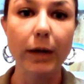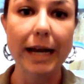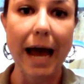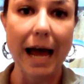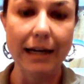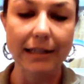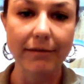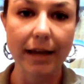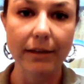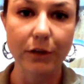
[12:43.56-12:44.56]

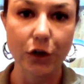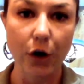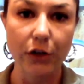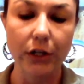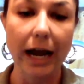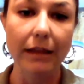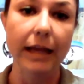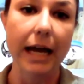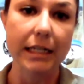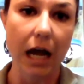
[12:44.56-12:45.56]
activate the charger at
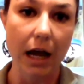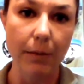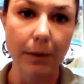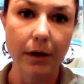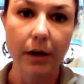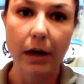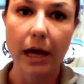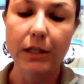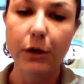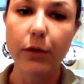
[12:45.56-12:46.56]
that time.
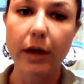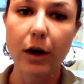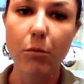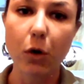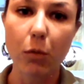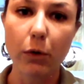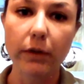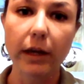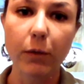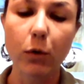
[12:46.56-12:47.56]
And so they
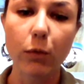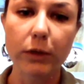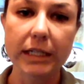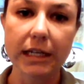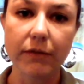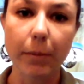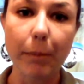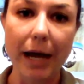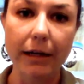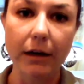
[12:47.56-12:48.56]
will receive a
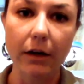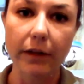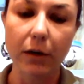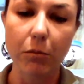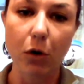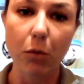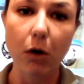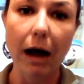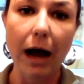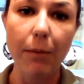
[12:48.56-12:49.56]
button on their mobile
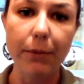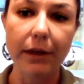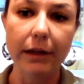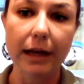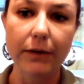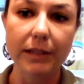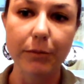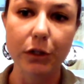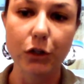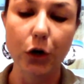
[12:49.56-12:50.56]
app that allows them
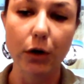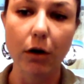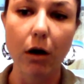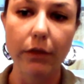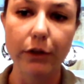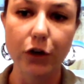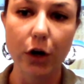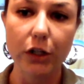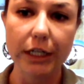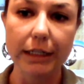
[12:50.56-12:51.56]
to turn on the
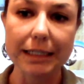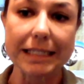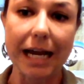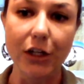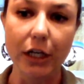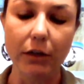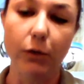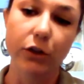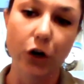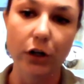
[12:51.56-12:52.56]
charging session or the
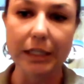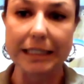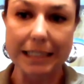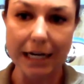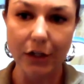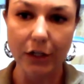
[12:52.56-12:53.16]
charging station.